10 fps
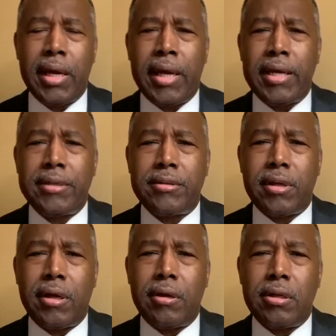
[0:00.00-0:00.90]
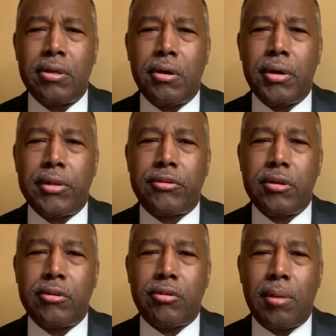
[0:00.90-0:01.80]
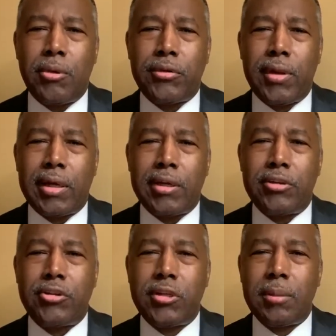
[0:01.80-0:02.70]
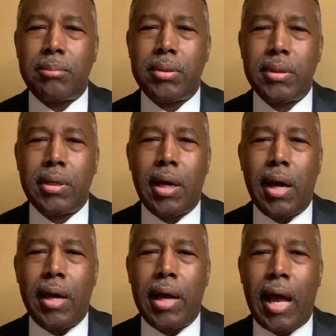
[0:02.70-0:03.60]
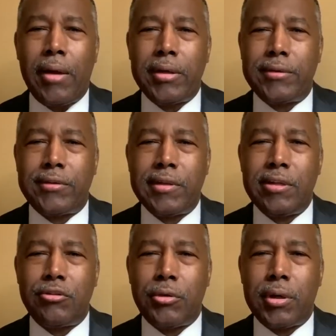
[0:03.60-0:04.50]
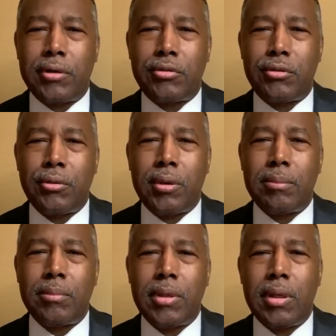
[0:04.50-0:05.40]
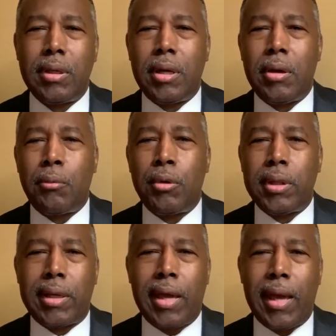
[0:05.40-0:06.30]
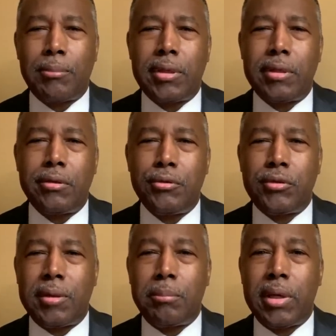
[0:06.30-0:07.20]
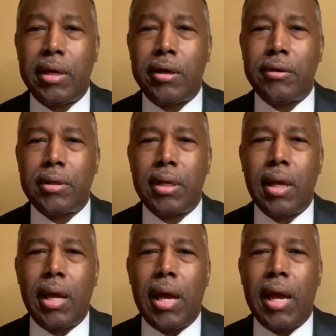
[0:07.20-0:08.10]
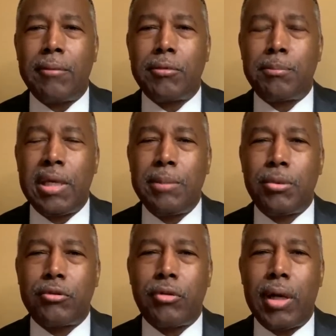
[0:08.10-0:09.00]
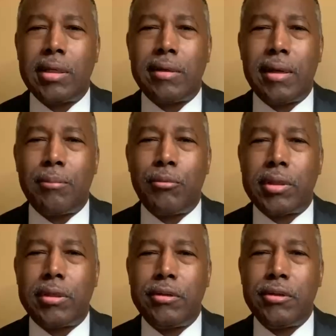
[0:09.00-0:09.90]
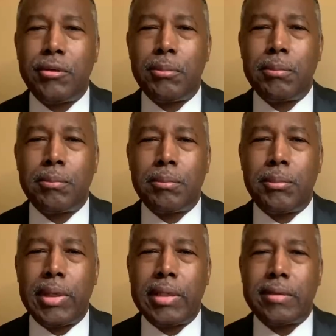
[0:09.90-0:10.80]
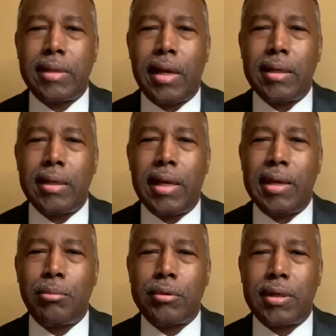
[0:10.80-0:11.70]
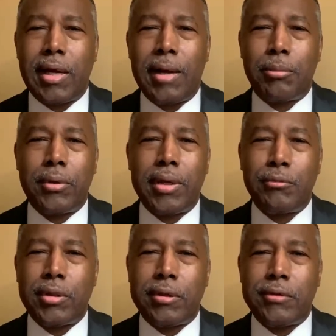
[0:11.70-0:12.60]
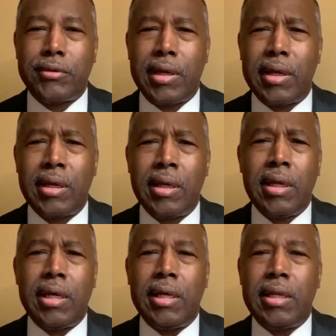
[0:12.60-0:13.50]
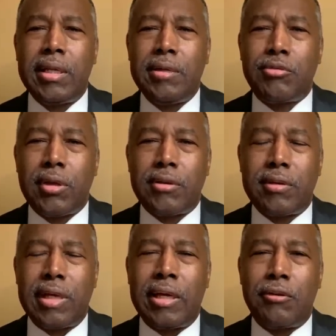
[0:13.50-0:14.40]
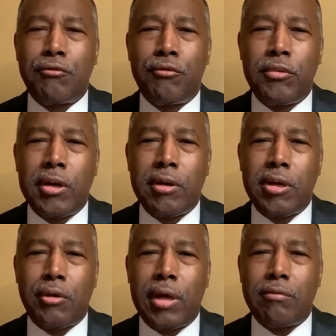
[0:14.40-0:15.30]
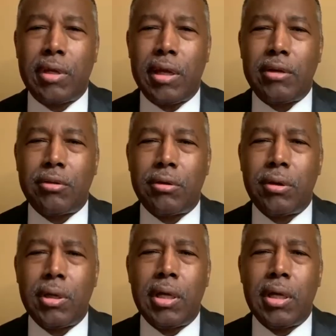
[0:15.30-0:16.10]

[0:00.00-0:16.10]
And, you know, it's almost like a ship out at sea during a storm with a captain who's impaired and people trying to tell him what to do, but he's not able to comprehend what they're saying. It leaves us in very grave danger.